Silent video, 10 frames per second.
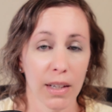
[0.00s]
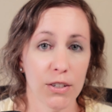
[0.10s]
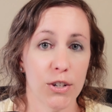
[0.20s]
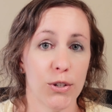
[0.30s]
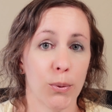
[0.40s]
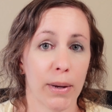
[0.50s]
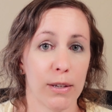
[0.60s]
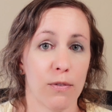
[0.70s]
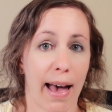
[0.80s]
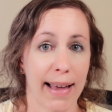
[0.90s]
do what
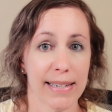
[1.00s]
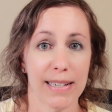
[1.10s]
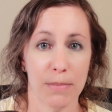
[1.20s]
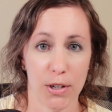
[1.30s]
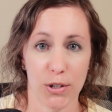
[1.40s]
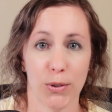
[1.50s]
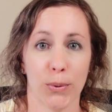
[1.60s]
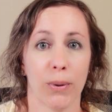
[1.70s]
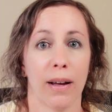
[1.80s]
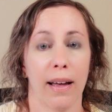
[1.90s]
you've asked him to
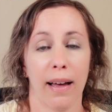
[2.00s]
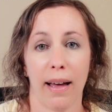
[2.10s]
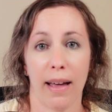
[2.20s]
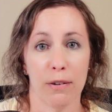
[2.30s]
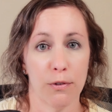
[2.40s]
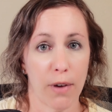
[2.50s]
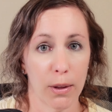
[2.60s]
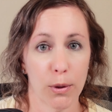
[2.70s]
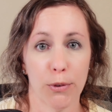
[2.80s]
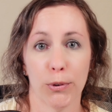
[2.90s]
do and
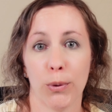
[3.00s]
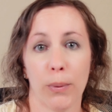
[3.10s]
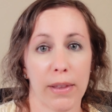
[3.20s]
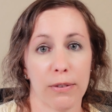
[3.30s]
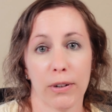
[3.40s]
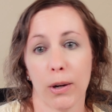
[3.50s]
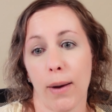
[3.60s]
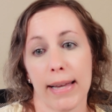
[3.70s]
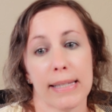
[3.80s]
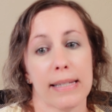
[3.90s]
follow through with
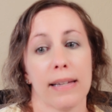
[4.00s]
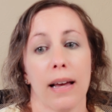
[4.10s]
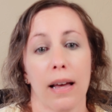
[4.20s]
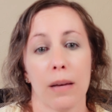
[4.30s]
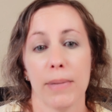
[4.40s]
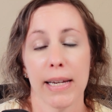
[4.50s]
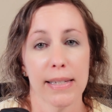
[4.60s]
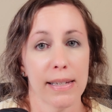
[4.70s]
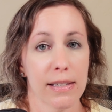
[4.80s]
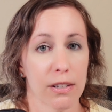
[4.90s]
requests
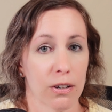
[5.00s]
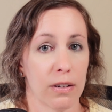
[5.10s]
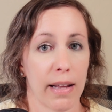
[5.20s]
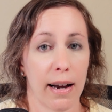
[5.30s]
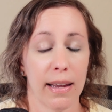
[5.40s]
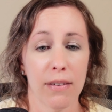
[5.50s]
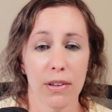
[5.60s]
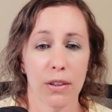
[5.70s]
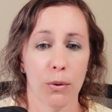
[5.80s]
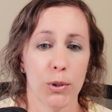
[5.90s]
because he's learned that
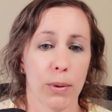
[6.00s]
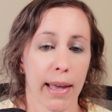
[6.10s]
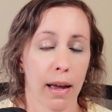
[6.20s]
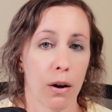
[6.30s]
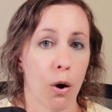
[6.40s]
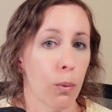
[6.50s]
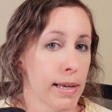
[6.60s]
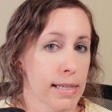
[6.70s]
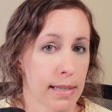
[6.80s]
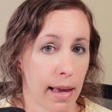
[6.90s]
even though you can't
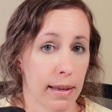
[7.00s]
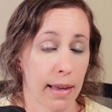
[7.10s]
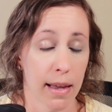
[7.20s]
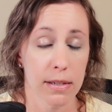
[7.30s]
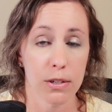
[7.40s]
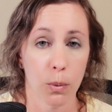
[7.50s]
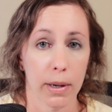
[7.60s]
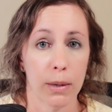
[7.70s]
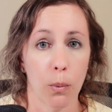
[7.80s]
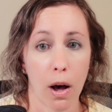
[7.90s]
always say yes to
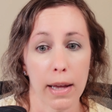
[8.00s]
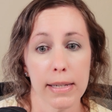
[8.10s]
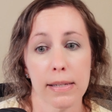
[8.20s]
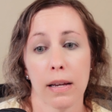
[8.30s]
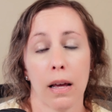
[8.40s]
what he wants,